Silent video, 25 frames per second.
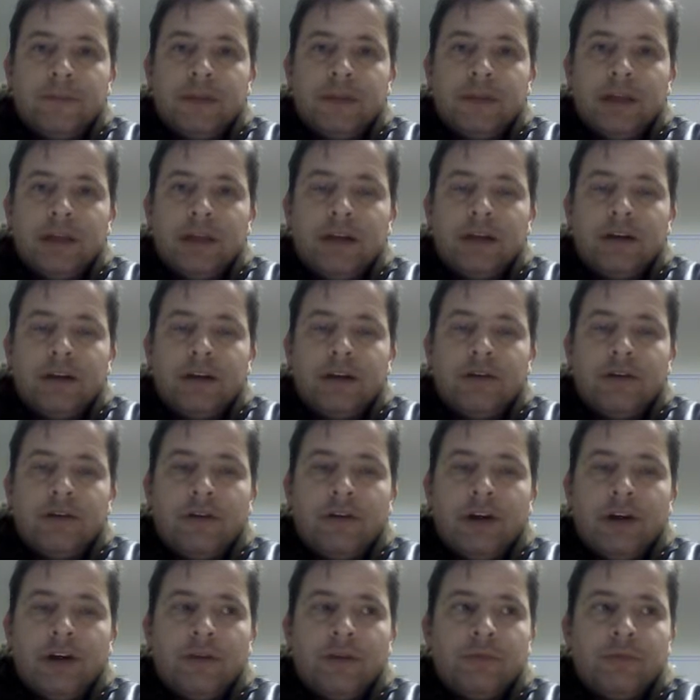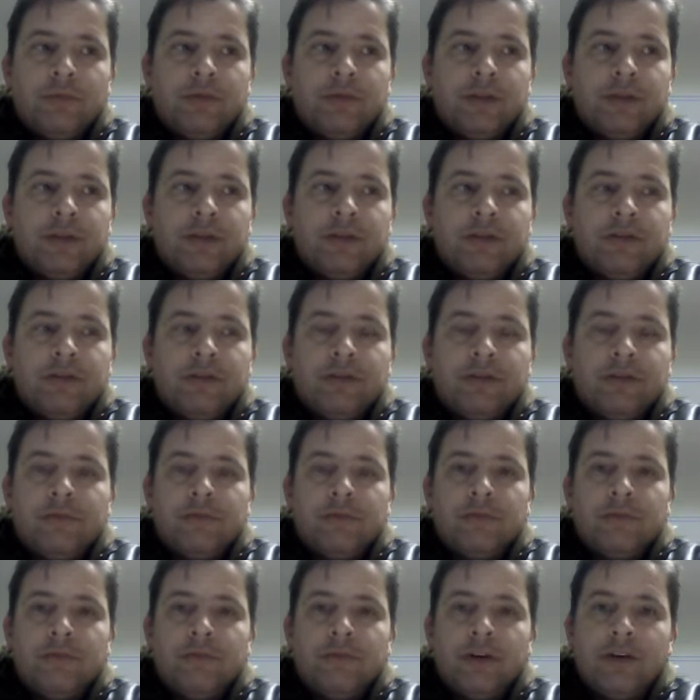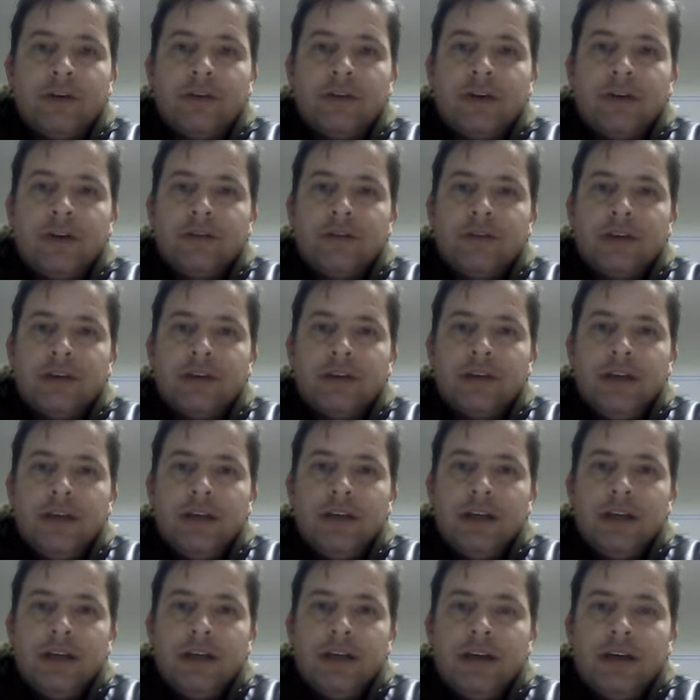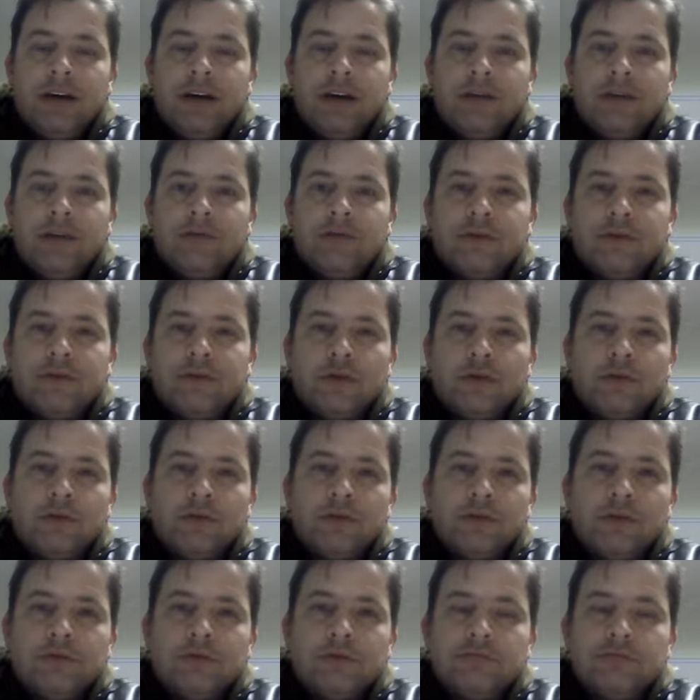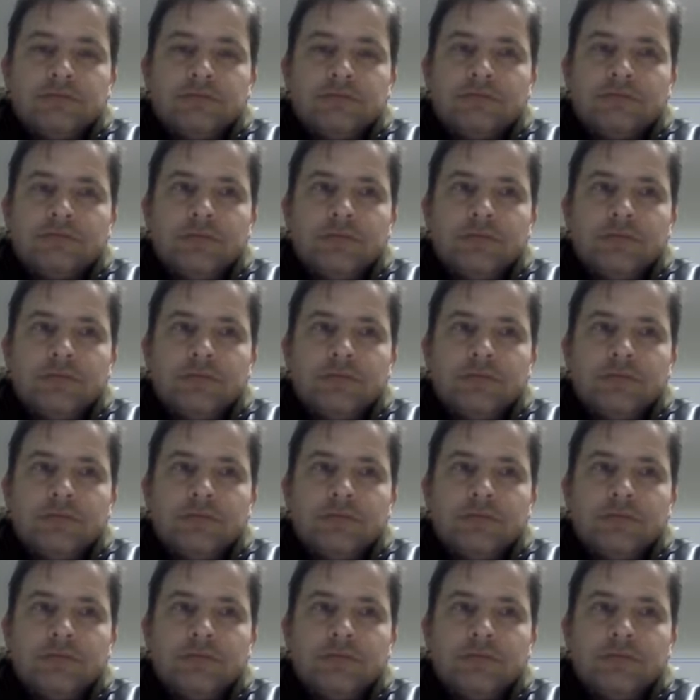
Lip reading: needed her help with some fundraising global.